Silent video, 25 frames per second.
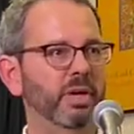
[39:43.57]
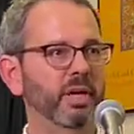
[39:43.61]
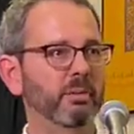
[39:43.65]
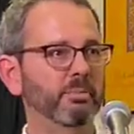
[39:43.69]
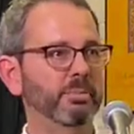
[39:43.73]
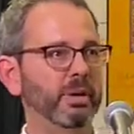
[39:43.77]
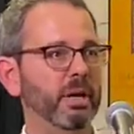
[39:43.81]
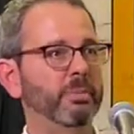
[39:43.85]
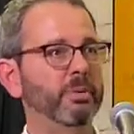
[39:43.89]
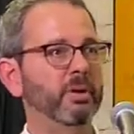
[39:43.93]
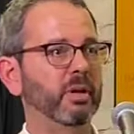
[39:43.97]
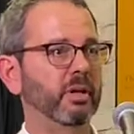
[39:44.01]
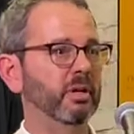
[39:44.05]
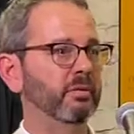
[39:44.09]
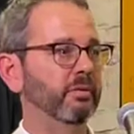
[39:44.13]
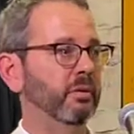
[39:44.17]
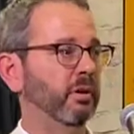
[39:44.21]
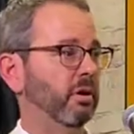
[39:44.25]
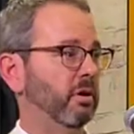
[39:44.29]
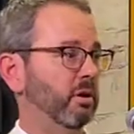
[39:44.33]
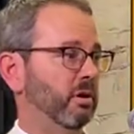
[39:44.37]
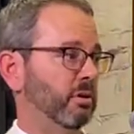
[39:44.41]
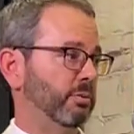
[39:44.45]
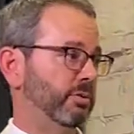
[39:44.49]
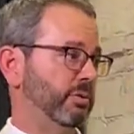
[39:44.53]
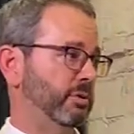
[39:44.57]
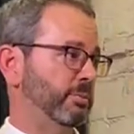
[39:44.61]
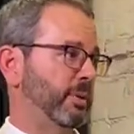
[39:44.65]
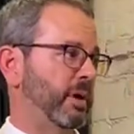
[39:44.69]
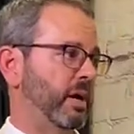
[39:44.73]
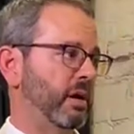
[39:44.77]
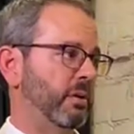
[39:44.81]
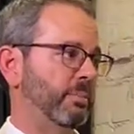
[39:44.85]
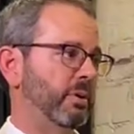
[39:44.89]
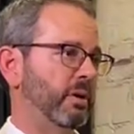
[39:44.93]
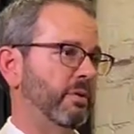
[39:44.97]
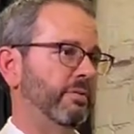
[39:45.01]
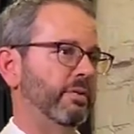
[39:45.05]
We're getting people to live longer with
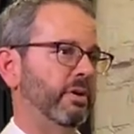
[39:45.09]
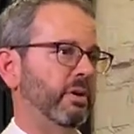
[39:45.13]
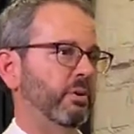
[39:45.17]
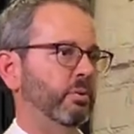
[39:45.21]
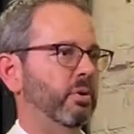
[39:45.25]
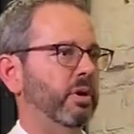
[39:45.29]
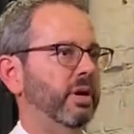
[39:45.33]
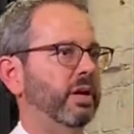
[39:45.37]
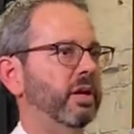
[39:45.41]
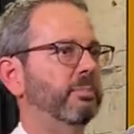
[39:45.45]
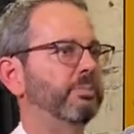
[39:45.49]
spina bifida.